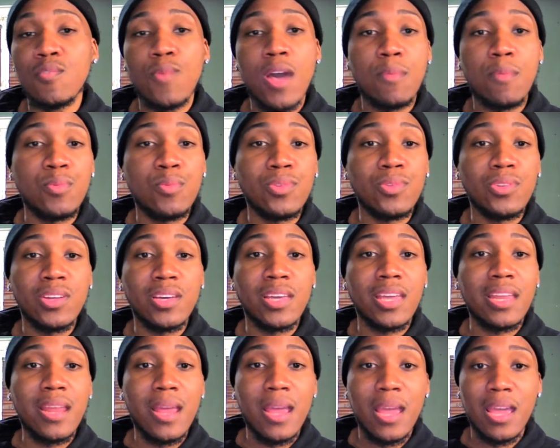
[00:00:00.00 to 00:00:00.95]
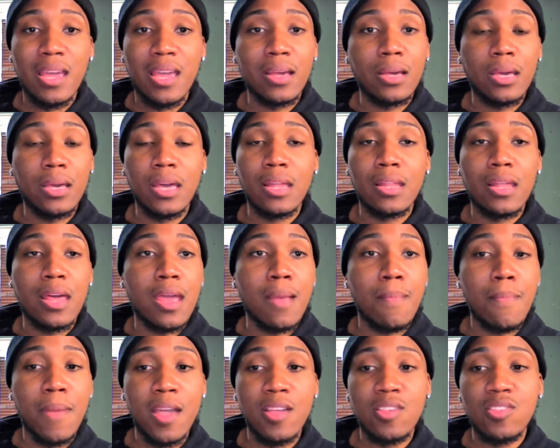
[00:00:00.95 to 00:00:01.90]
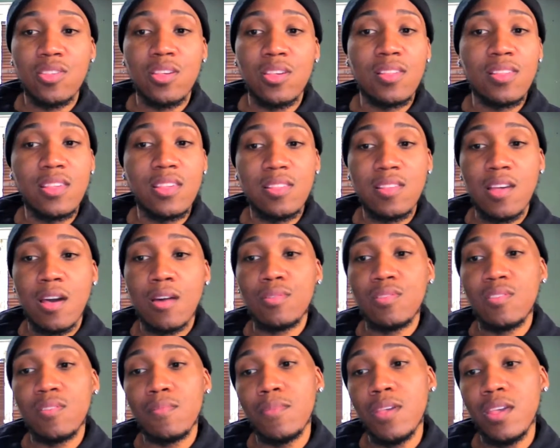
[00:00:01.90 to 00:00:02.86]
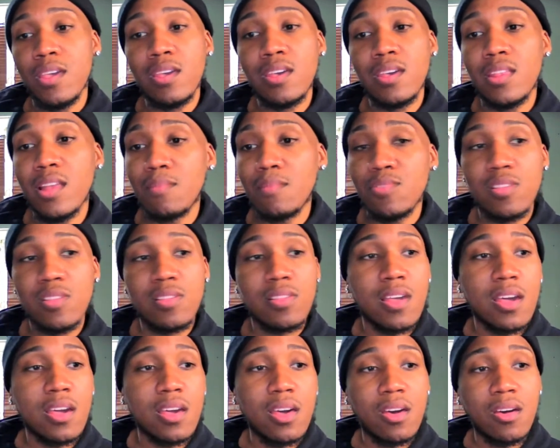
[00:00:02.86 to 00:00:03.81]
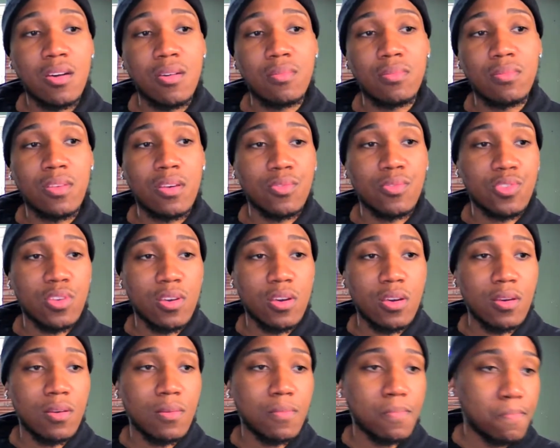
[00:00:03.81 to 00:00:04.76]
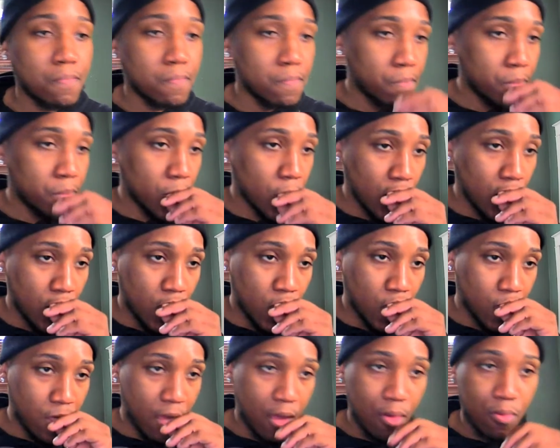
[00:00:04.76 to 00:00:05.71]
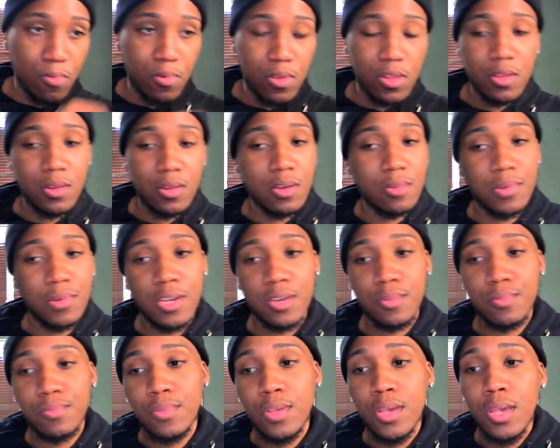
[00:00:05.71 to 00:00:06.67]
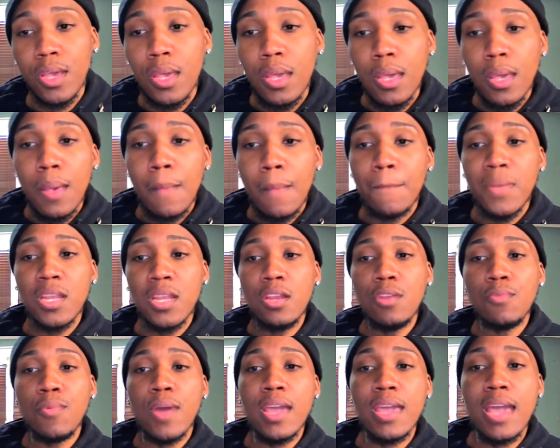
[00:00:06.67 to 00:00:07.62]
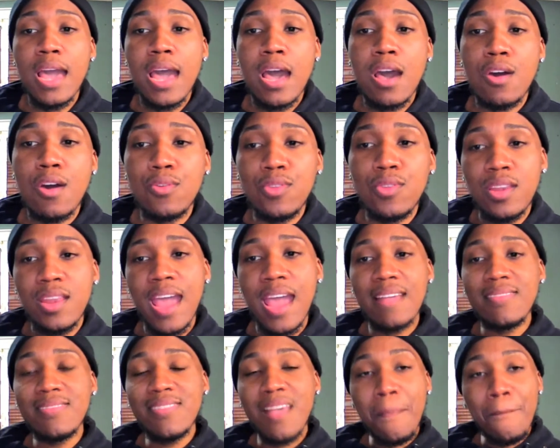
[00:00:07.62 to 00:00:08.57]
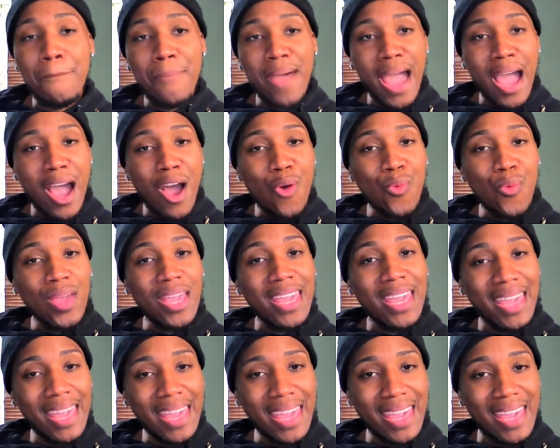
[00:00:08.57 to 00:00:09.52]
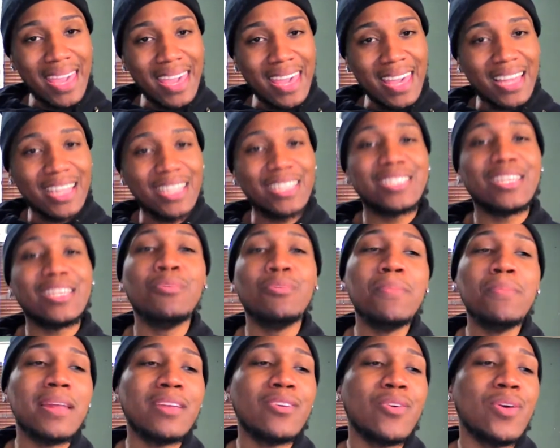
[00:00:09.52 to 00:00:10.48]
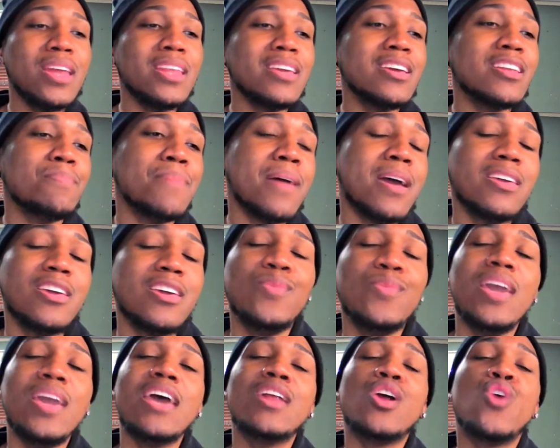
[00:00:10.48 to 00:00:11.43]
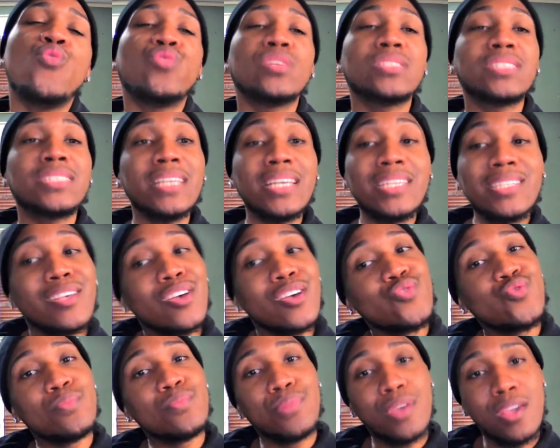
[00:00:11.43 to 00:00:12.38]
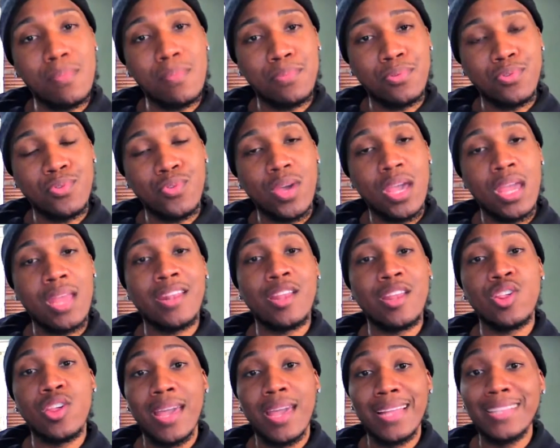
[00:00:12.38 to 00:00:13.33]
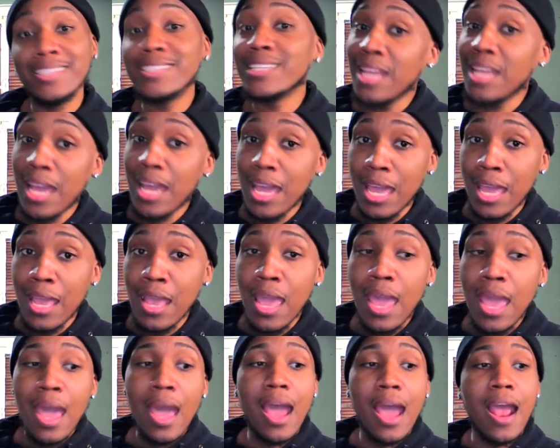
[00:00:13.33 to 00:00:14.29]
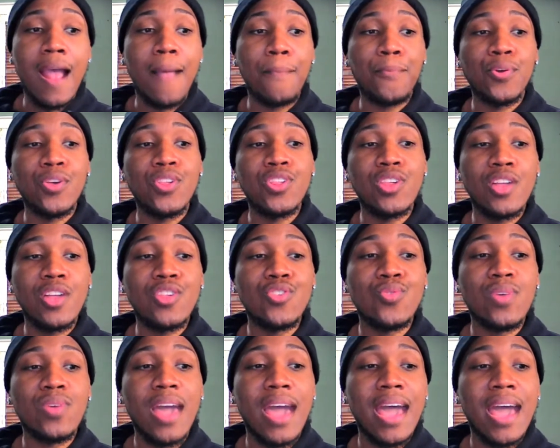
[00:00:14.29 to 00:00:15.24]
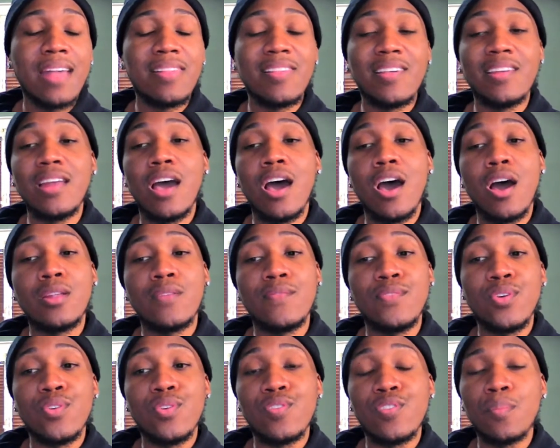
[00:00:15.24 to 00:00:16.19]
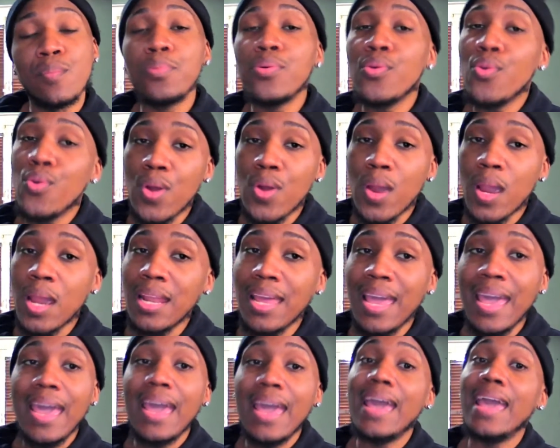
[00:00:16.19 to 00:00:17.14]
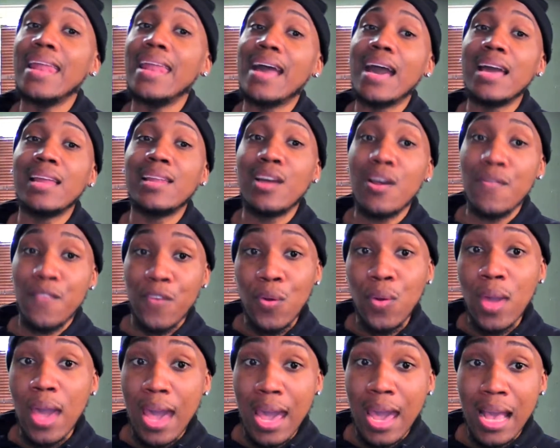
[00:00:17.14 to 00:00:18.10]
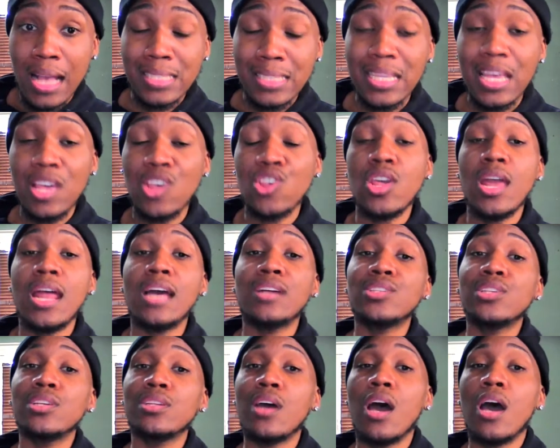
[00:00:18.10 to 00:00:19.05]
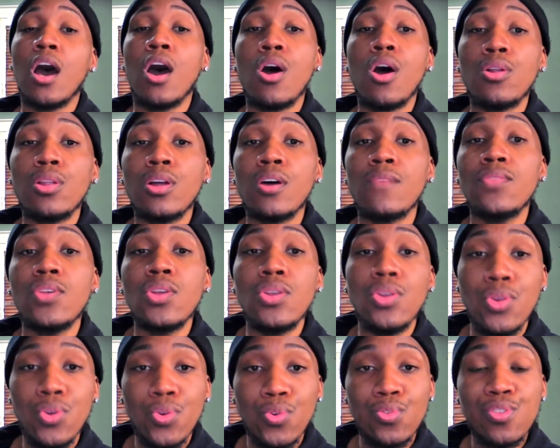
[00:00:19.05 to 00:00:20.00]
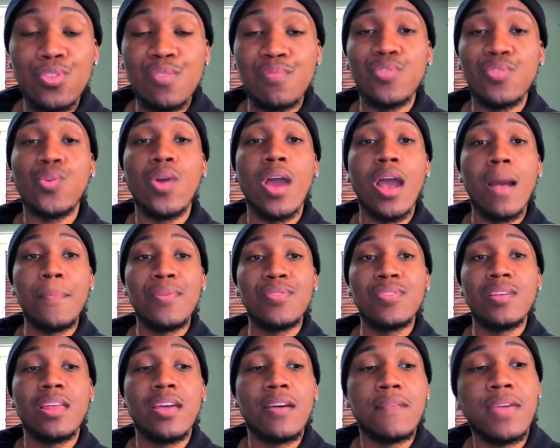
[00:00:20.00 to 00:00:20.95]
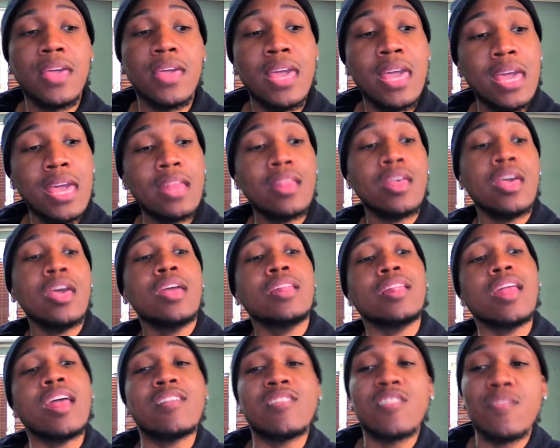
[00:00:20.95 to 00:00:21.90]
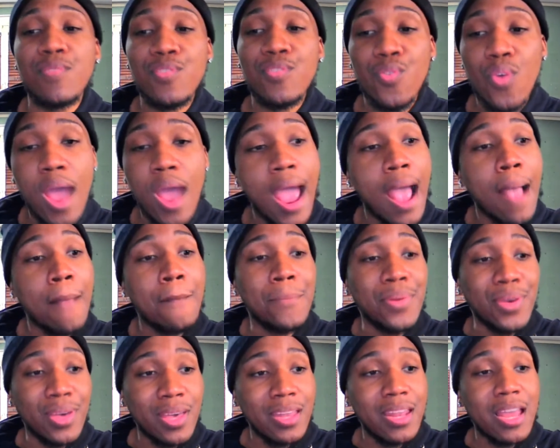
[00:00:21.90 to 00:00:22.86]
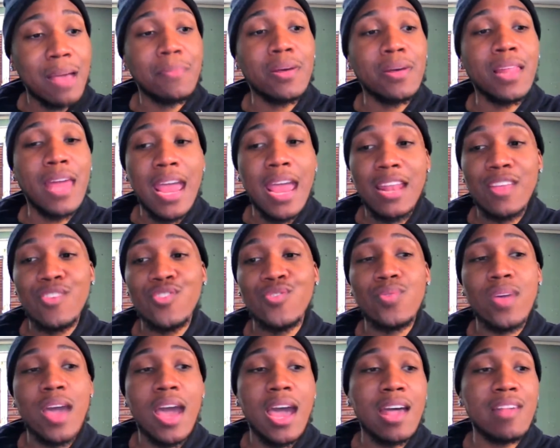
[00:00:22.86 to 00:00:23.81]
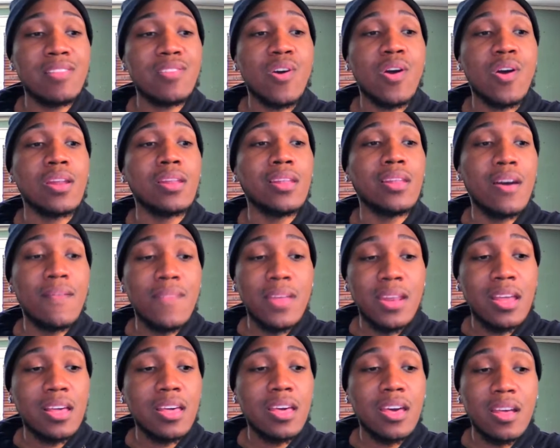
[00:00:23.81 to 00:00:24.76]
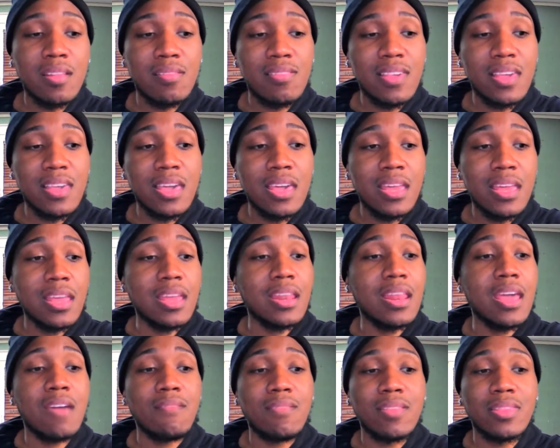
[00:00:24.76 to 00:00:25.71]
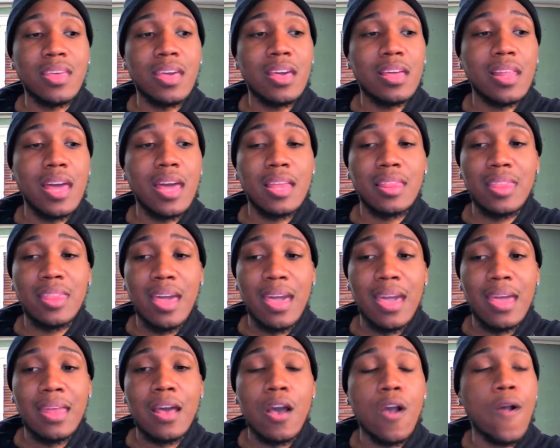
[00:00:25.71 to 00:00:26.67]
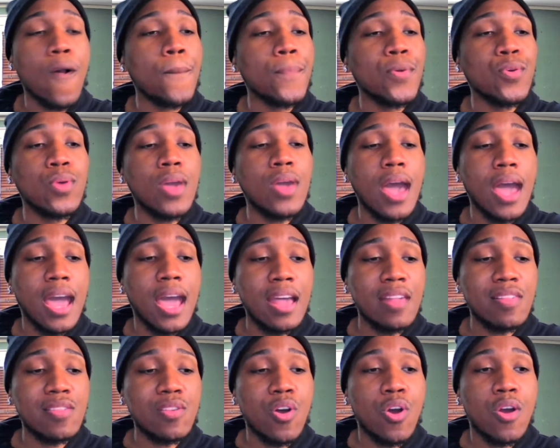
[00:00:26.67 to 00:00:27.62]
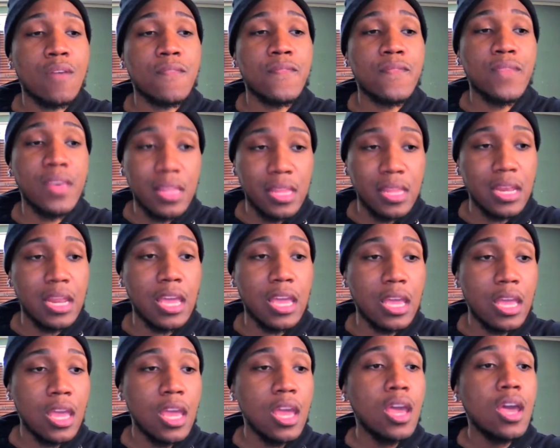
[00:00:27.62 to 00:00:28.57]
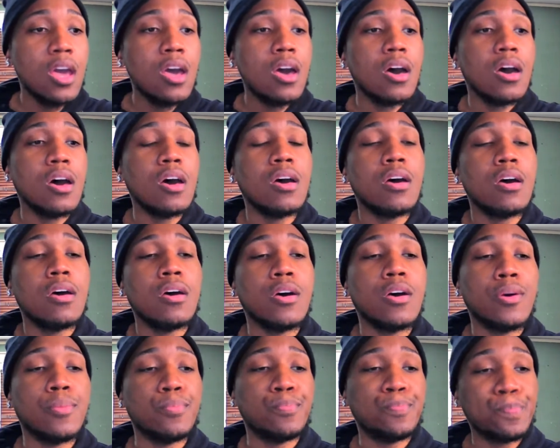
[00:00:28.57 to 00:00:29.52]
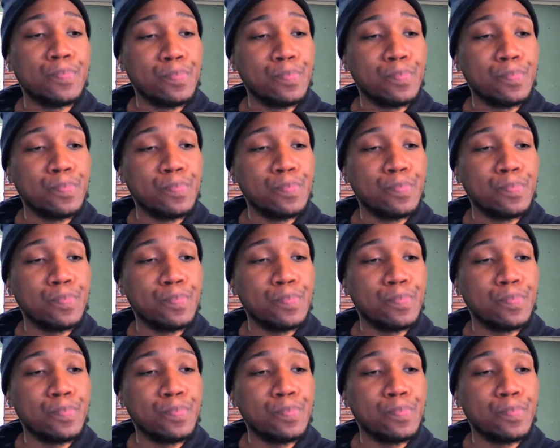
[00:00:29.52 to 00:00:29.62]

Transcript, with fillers: we were looking at LAMH because he talked to me and I'm just like, I don't know, child. I really don't know. But anyway, y'all, that's about it. So we about to go ahead and get up out of here. We had over 600 people in the chat today. I appreciate you guys and all of your support. And I love you guys. And shout out to the, all of the new subscribers that have hit that subscribe button. I'm glad that you guys are loving the content and everything like that. I hope you guys are feeling it. Um,